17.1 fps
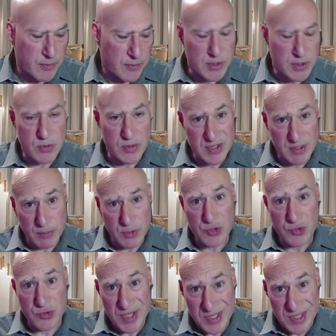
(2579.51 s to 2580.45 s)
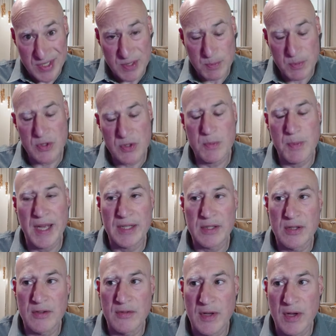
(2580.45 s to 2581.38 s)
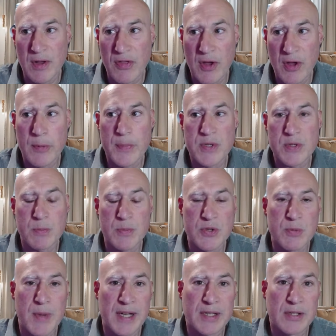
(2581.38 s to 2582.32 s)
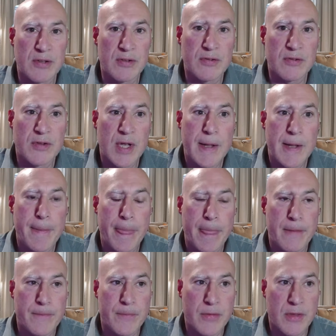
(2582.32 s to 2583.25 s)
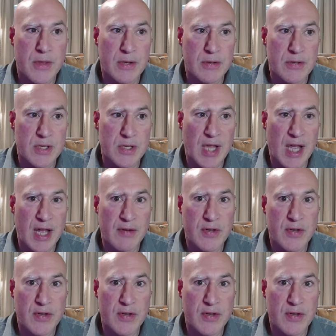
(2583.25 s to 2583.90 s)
from a dosimetrist's perspective and a therapist perspective, there's a lot of